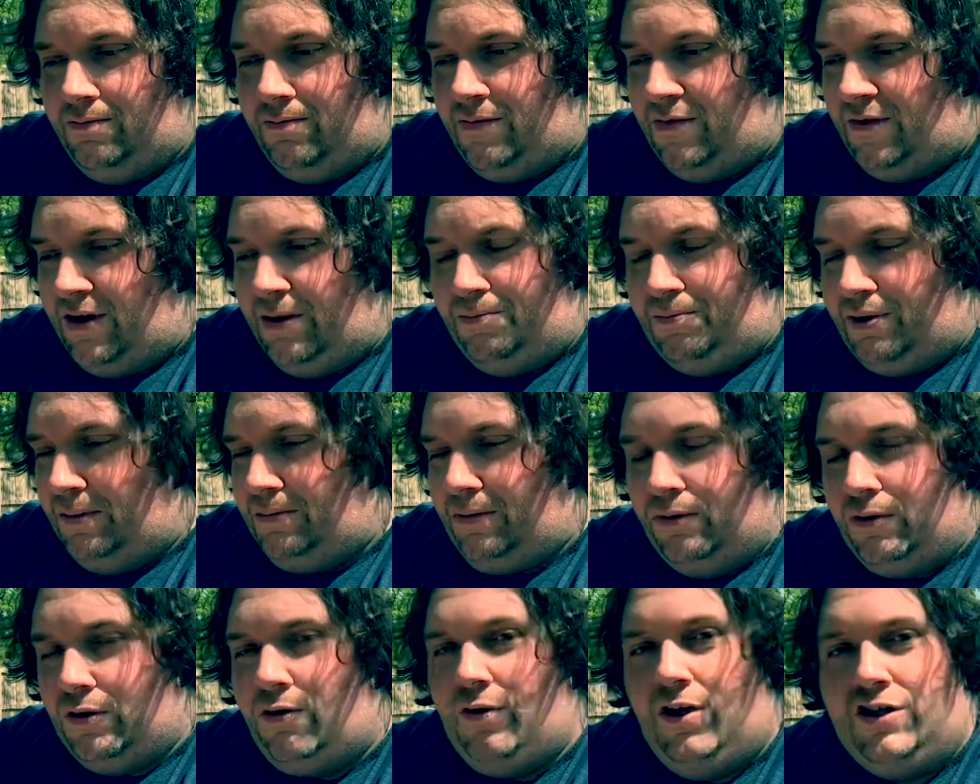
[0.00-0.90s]
then people
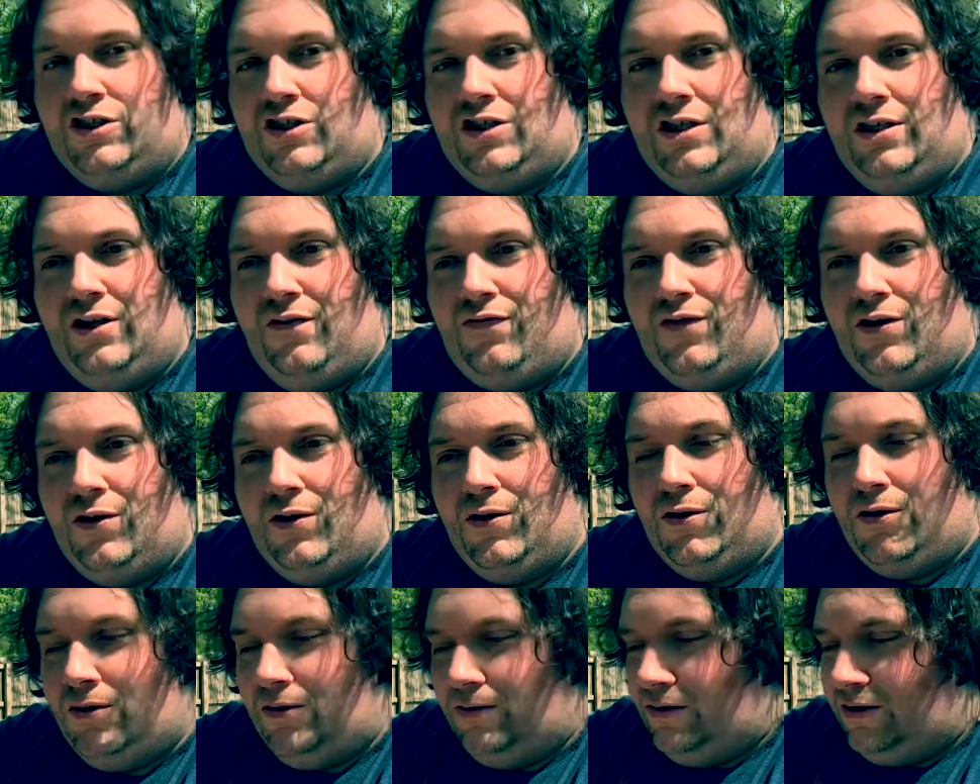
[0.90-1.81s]
would question if
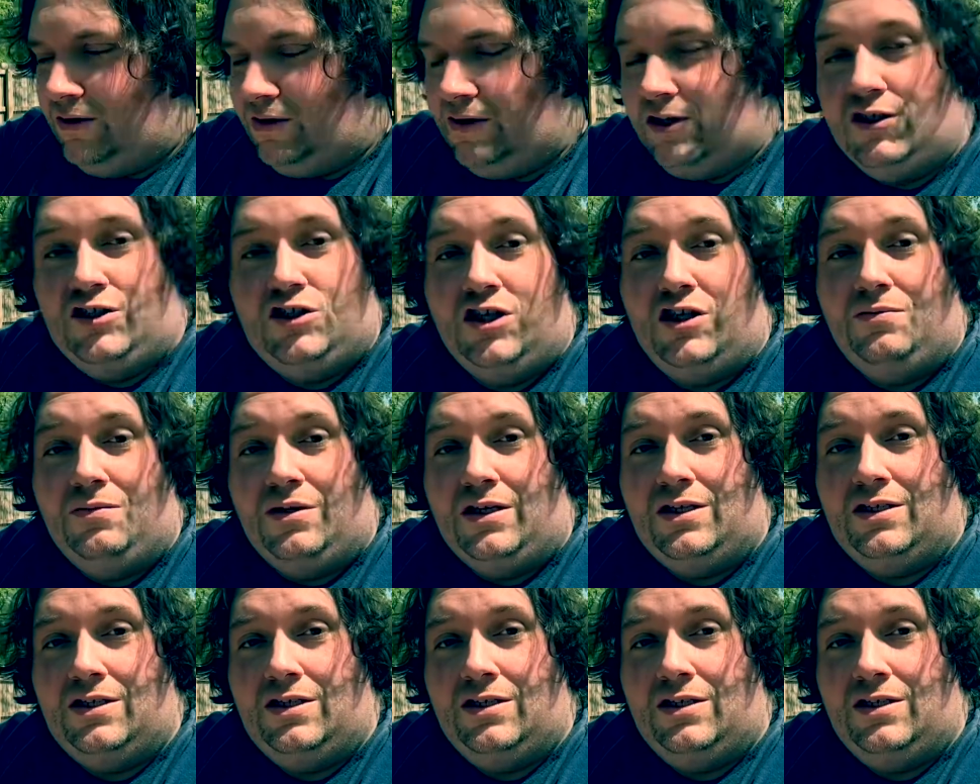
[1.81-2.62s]
you're legitimate